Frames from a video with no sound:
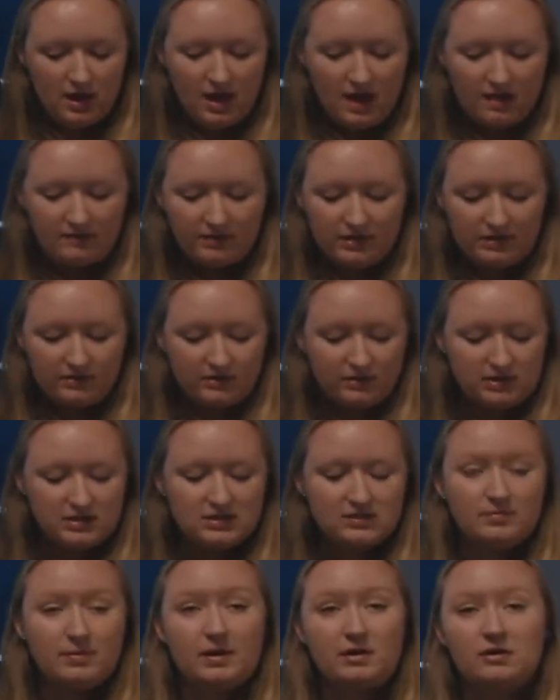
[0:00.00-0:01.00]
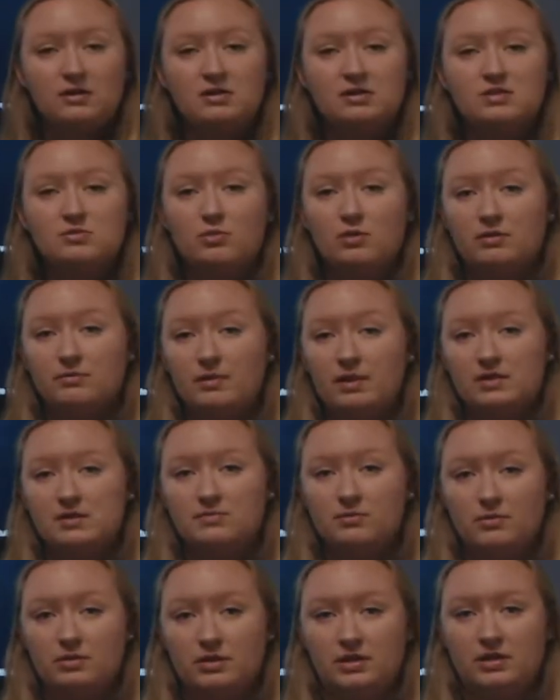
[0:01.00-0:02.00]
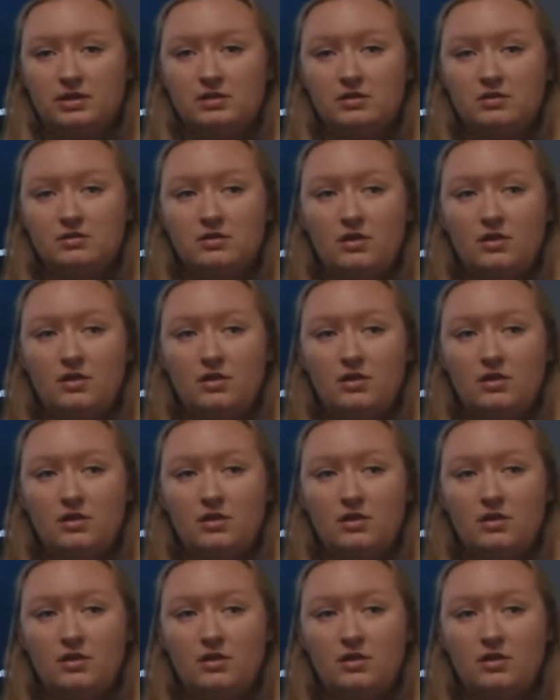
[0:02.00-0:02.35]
have either experienced workplace bullying,